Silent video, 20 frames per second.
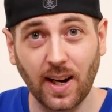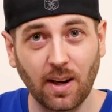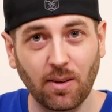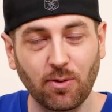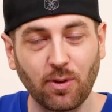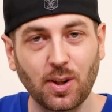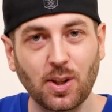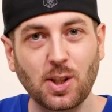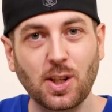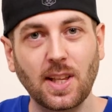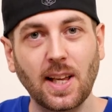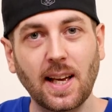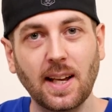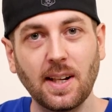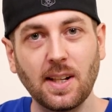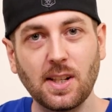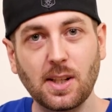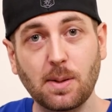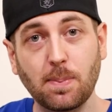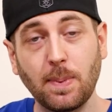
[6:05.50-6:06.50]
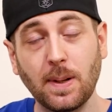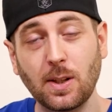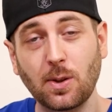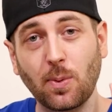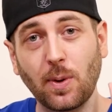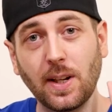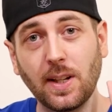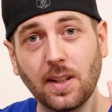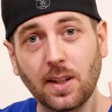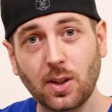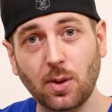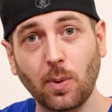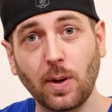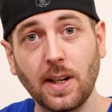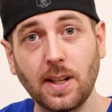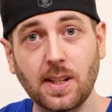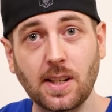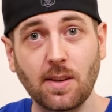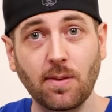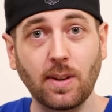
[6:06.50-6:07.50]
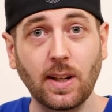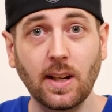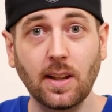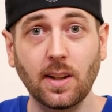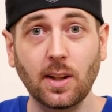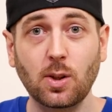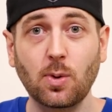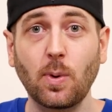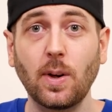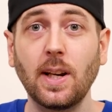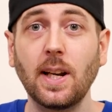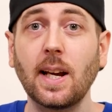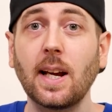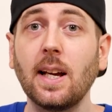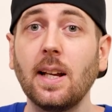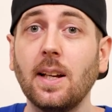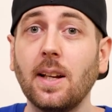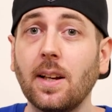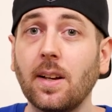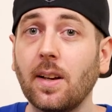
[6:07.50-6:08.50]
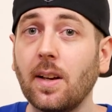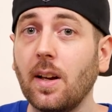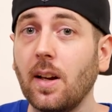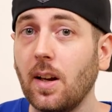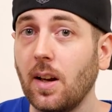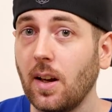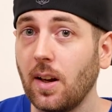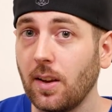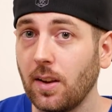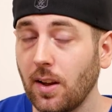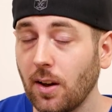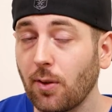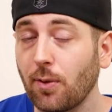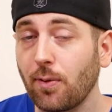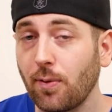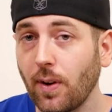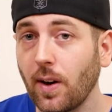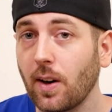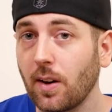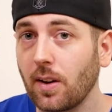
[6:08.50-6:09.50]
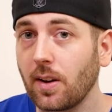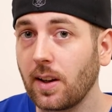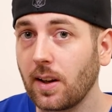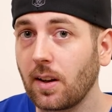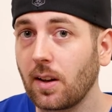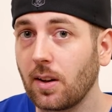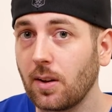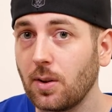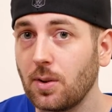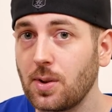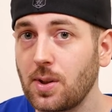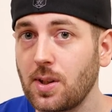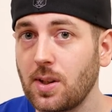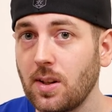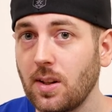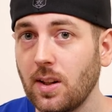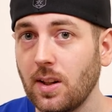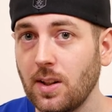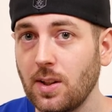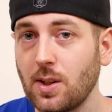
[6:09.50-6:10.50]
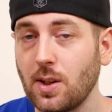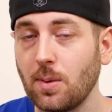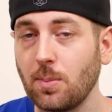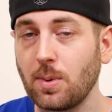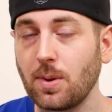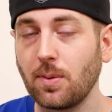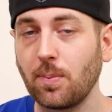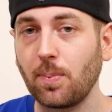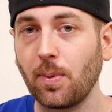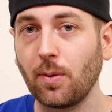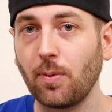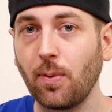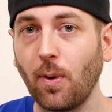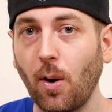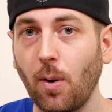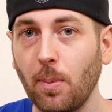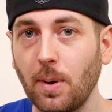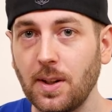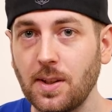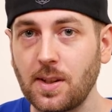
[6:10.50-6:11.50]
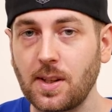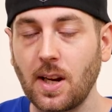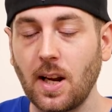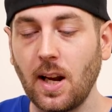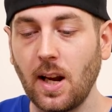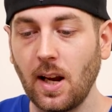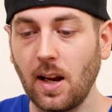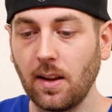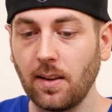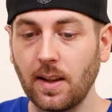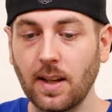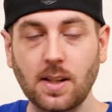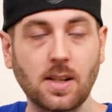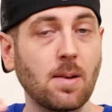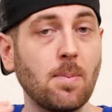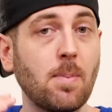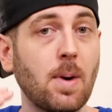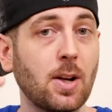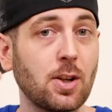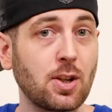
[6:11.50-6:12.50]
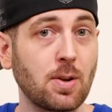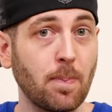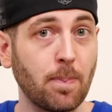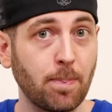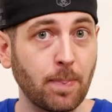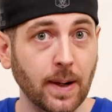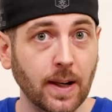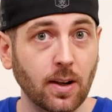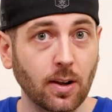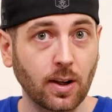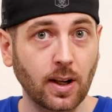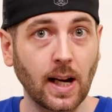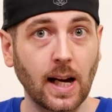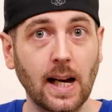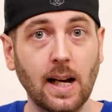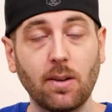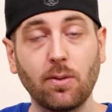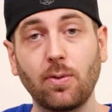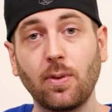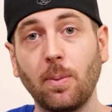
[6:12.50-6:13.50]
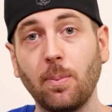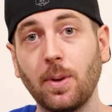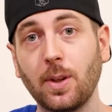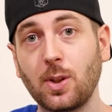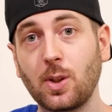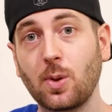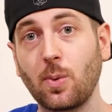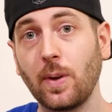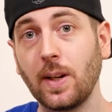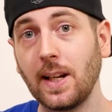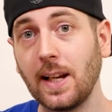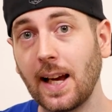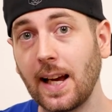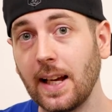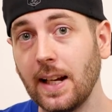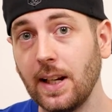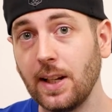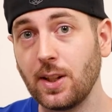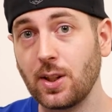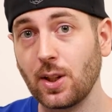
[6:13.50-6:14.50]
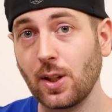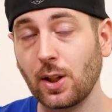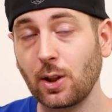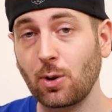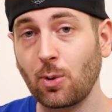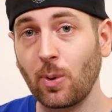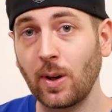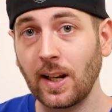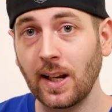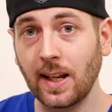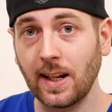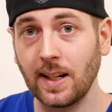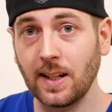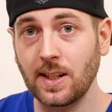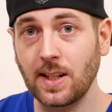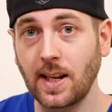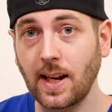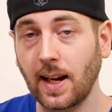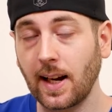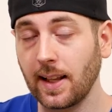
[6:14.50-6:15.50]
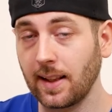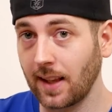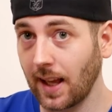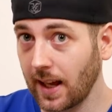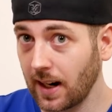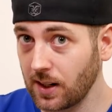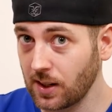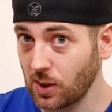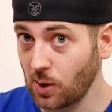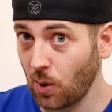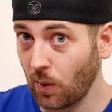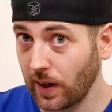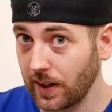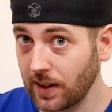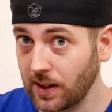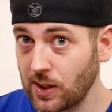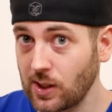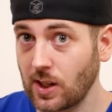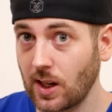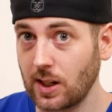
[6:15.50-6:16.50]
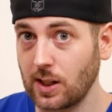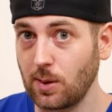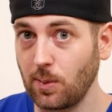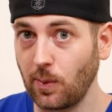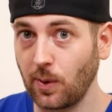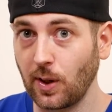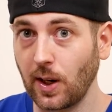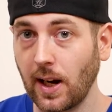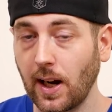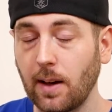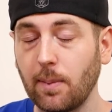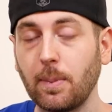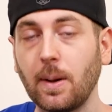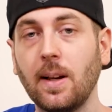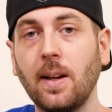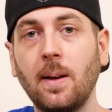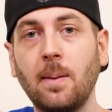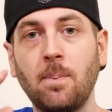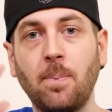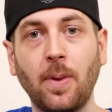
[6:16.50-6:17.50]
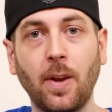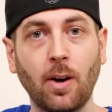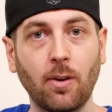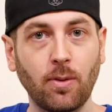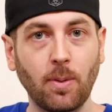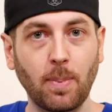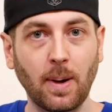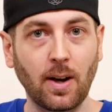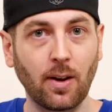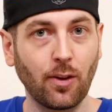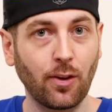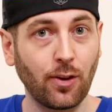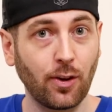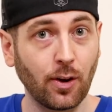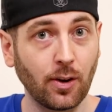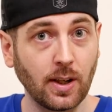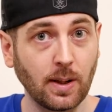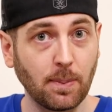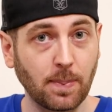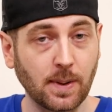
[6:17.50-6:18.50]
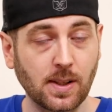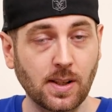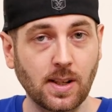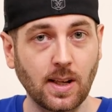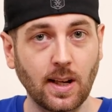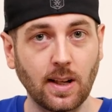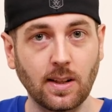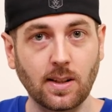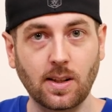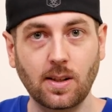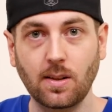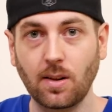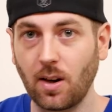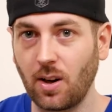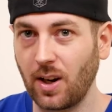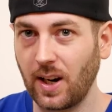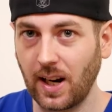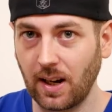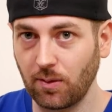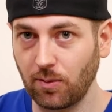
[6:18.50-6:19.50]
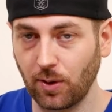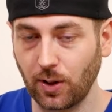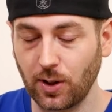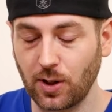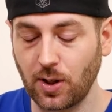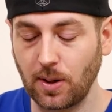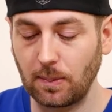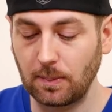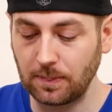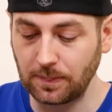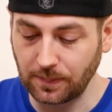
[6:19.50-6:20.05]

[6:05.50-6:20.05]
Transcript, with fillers: average, that is, between the 2070 and the 2080. They're fairly close in terms of performance there's a much bigger gap from the 2080 to the 2080 Ti. That is quite a sizable gap of about 30% on average.